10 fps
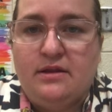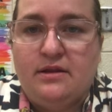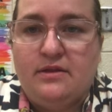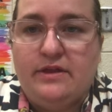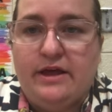
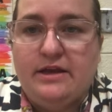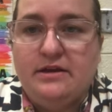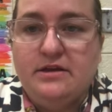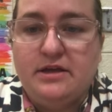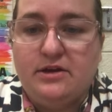
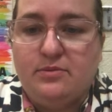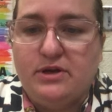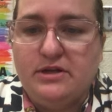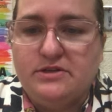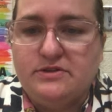Then it'll
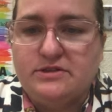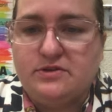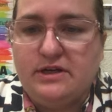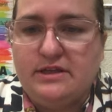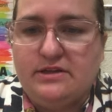bring you to a
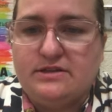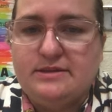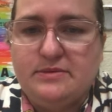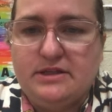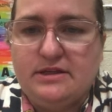screen that looks
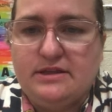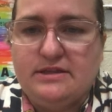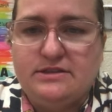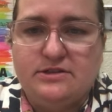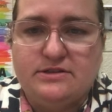something like
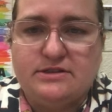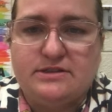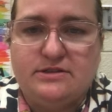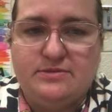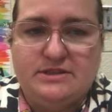this. Yours looks
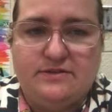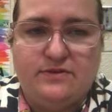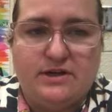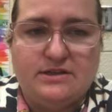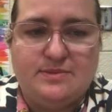a little bit
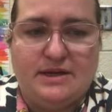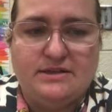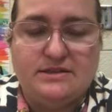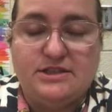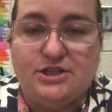different because mine
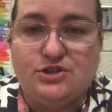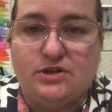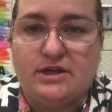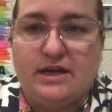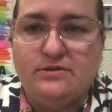is a teacher
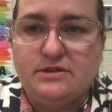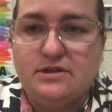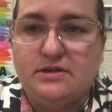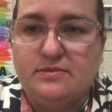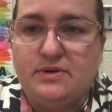account.
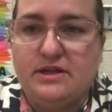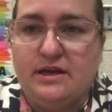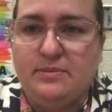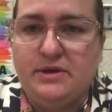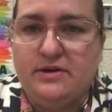But
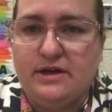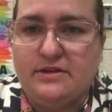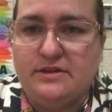up here at the